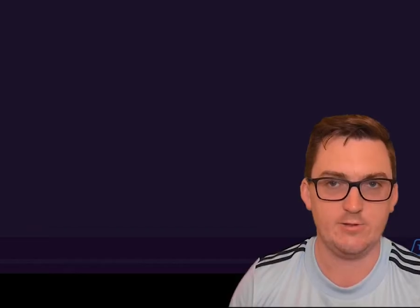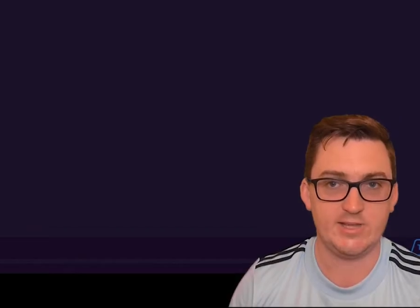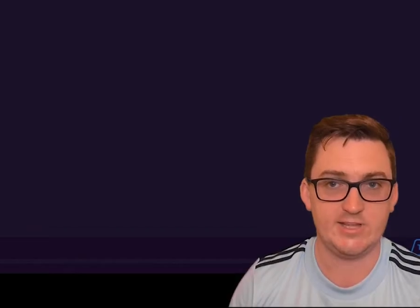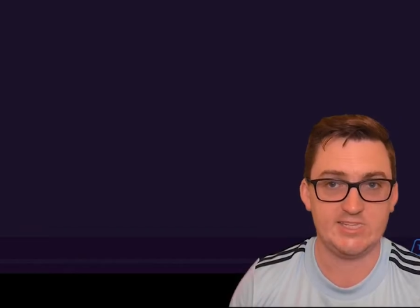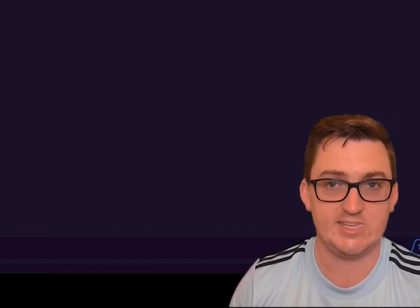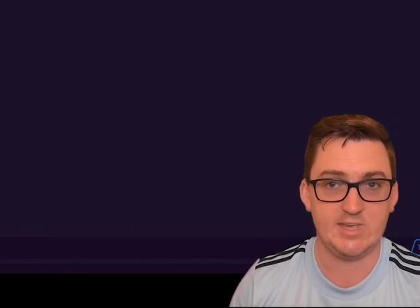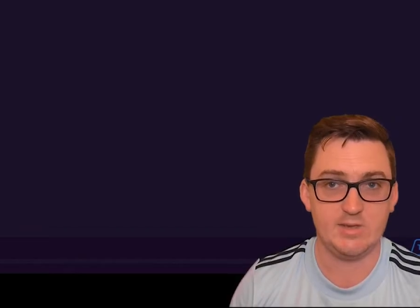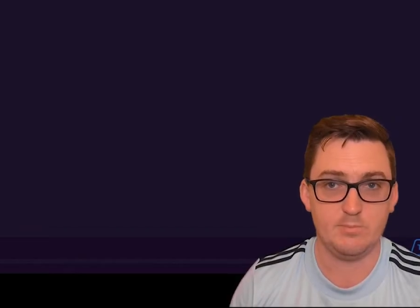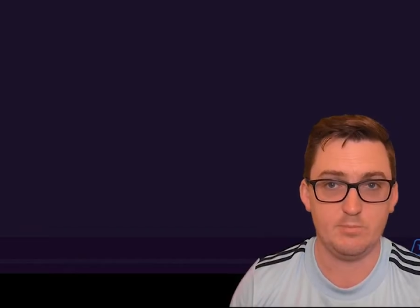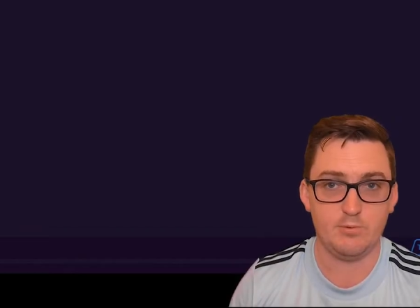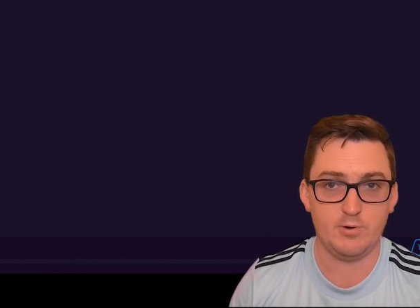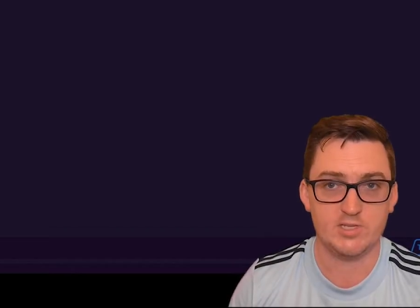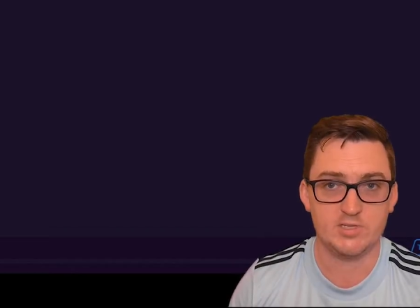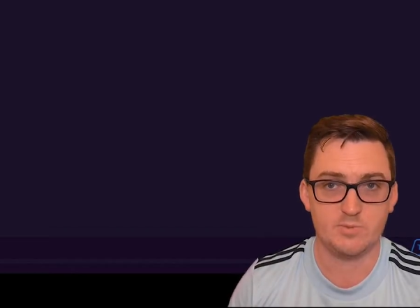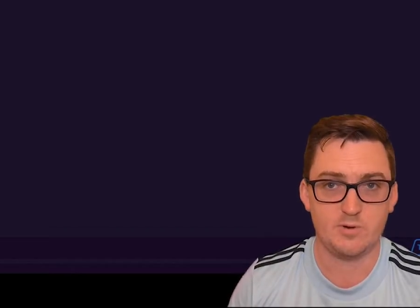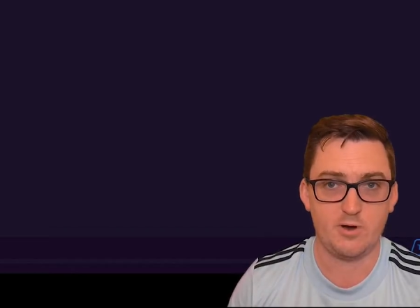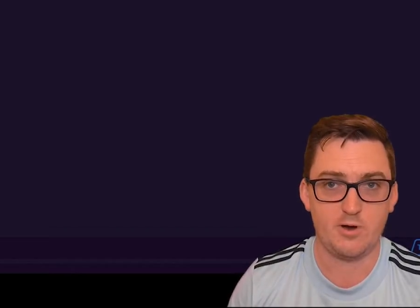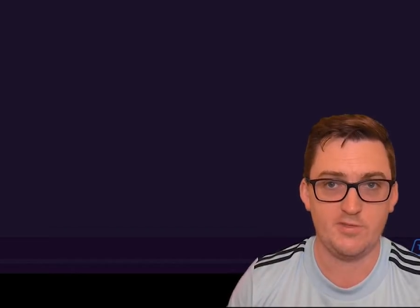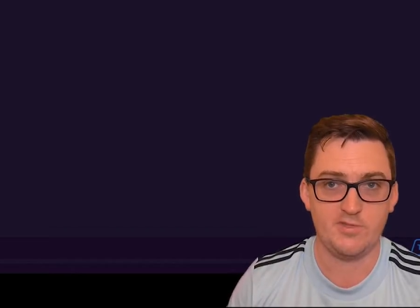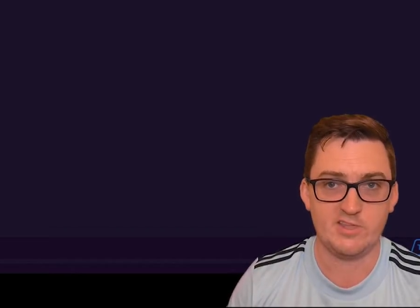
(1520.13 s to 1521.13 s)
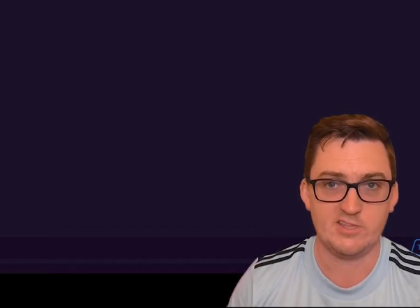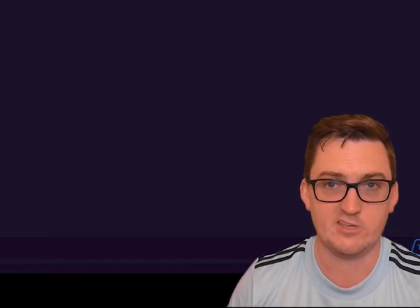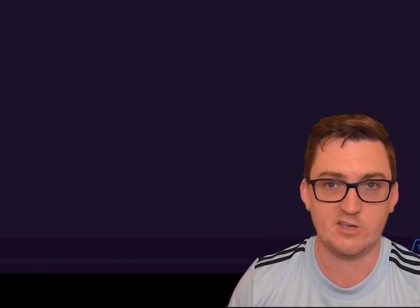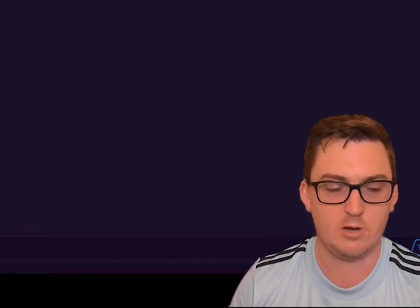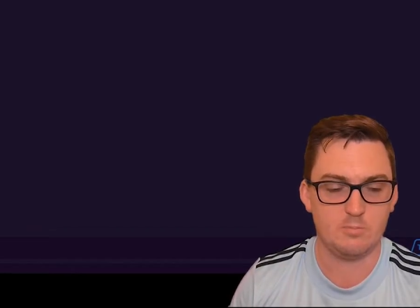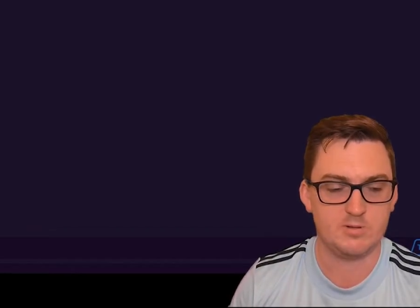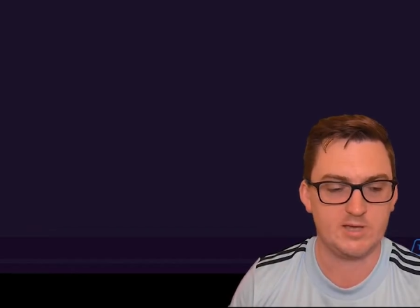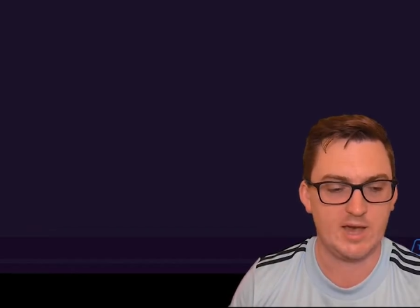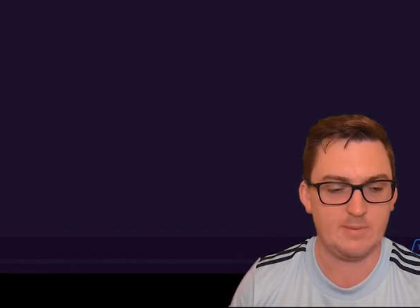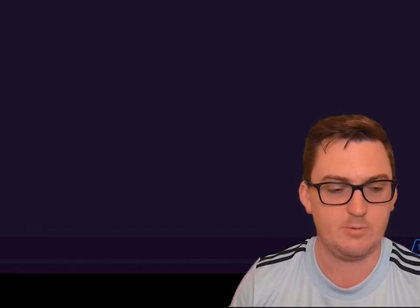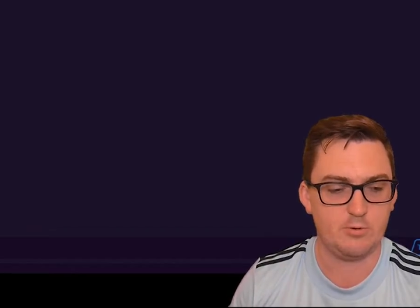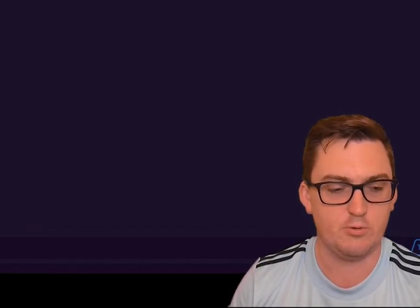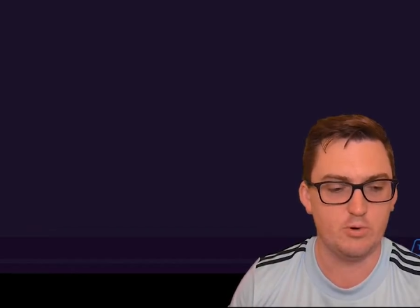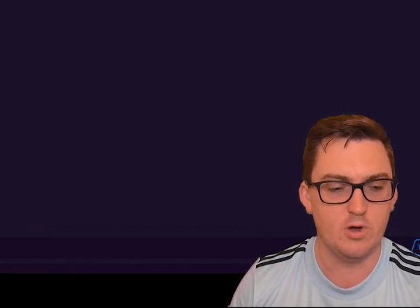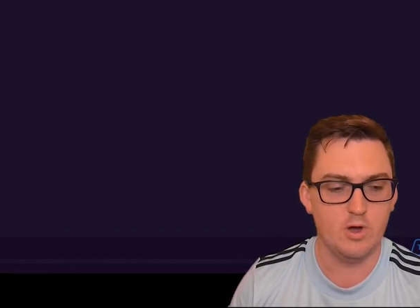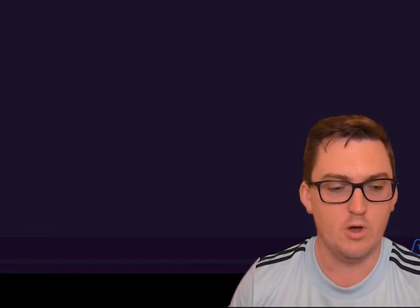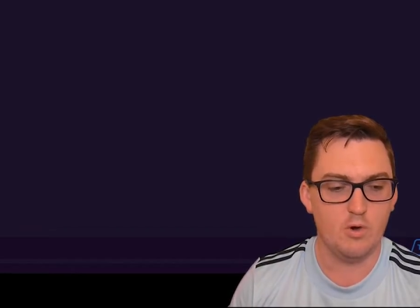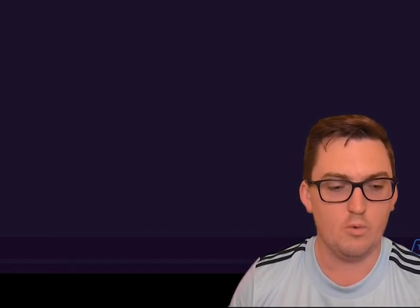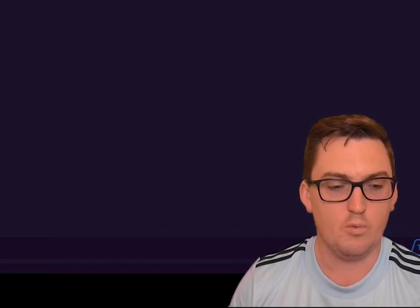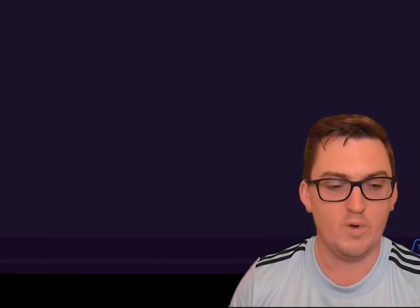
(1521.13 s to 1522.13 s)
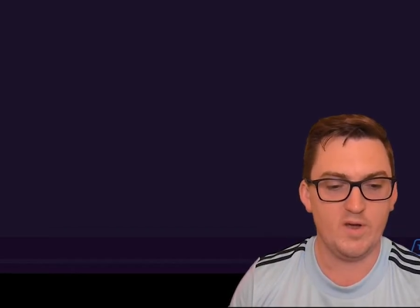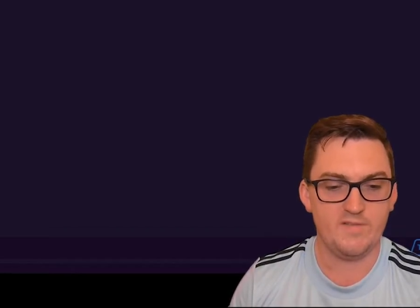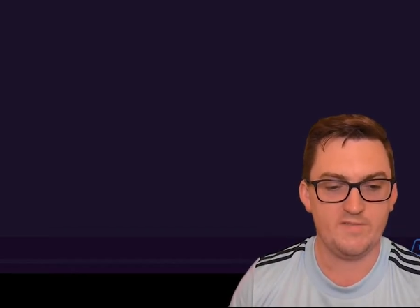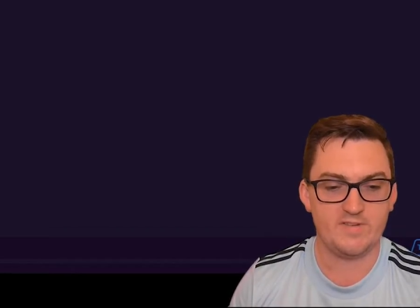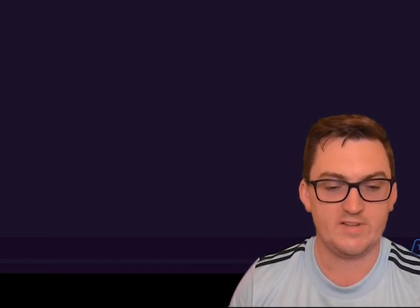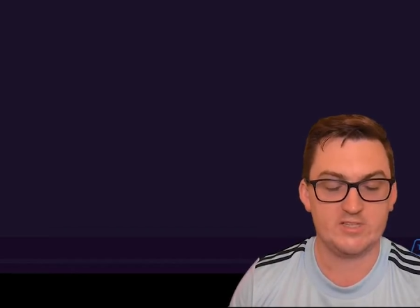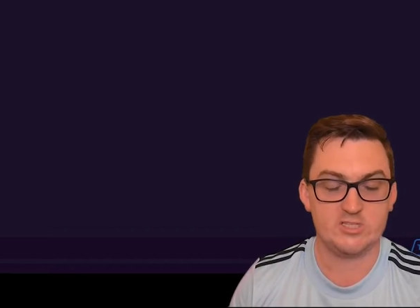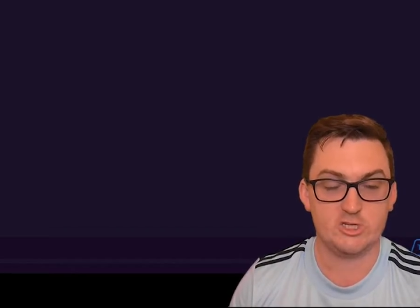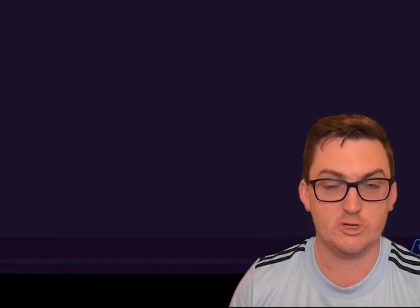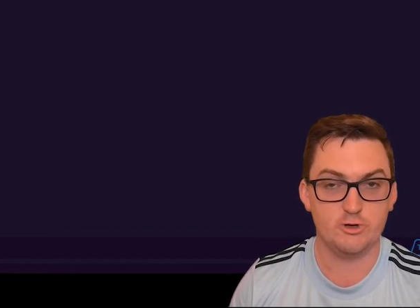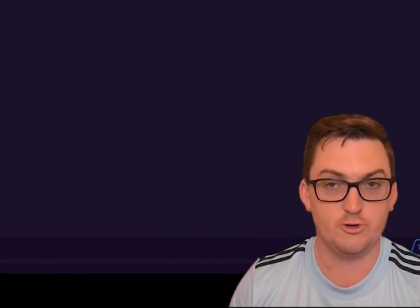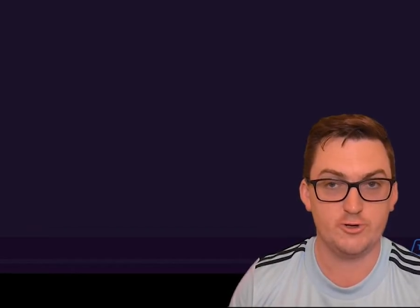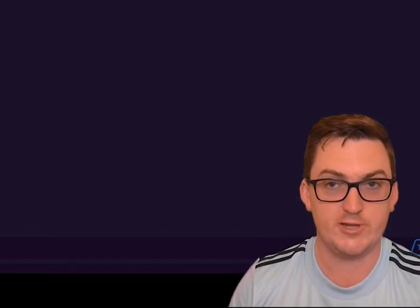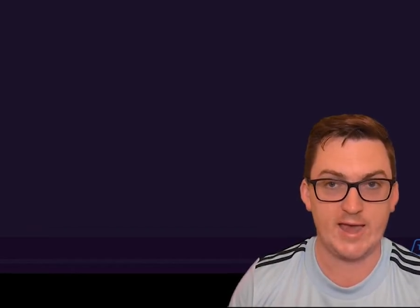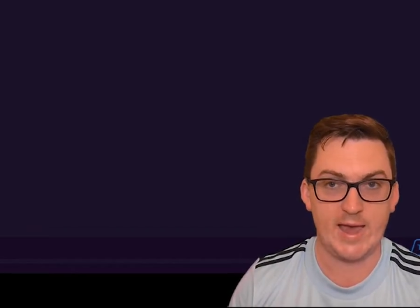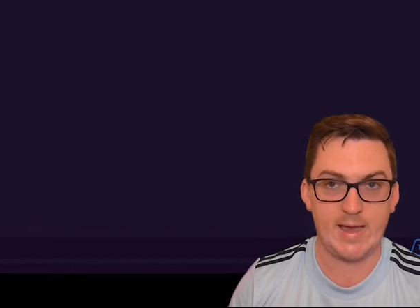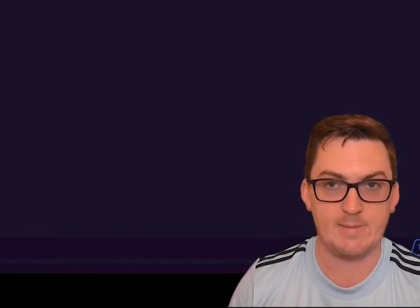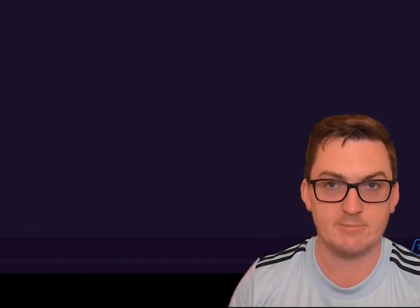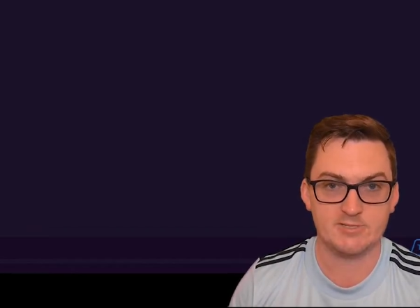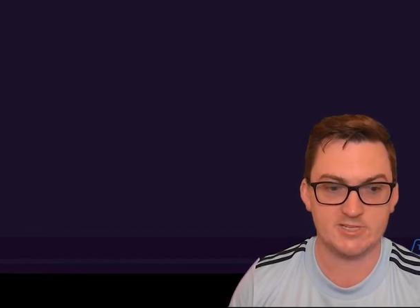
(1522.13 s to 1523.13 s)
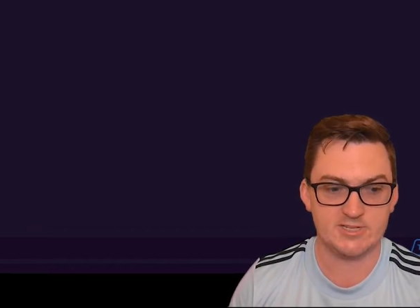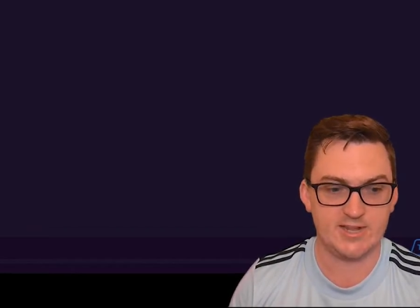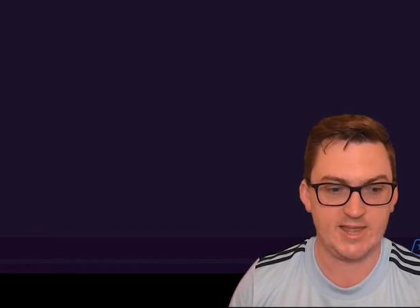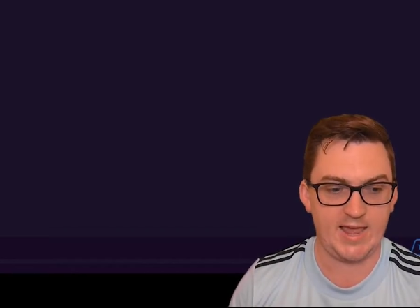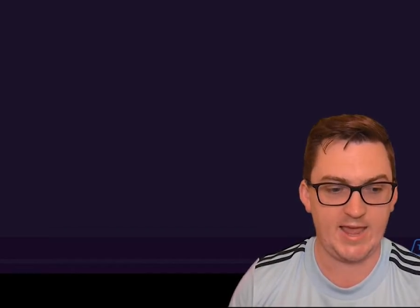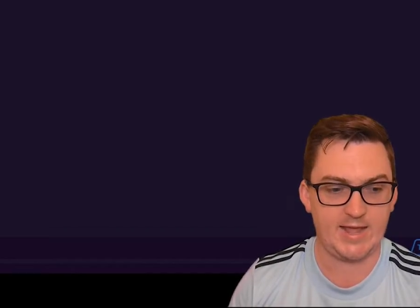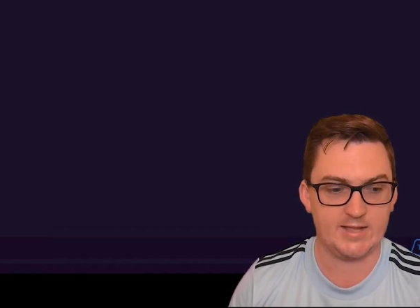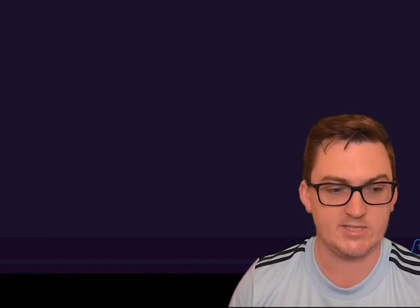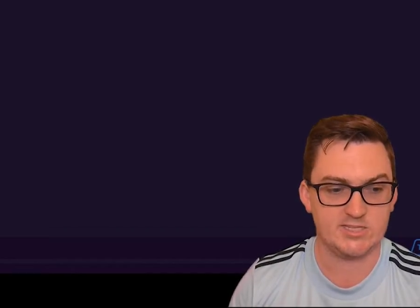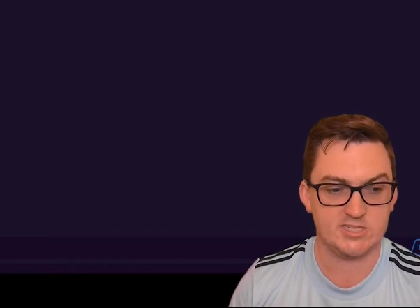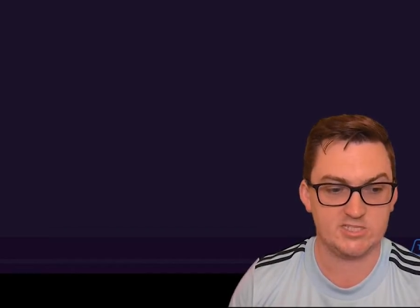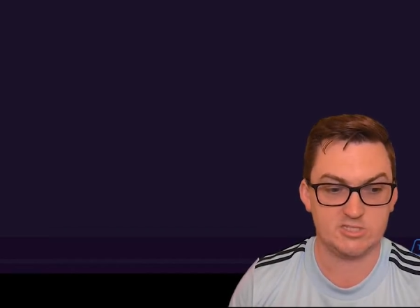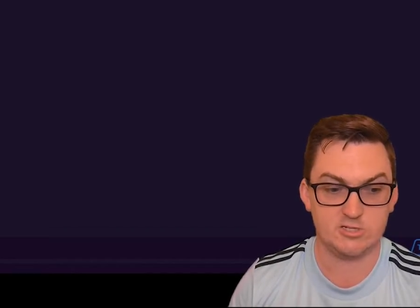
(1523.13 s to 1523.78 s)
only 10 points behind the top couple with two games in hand.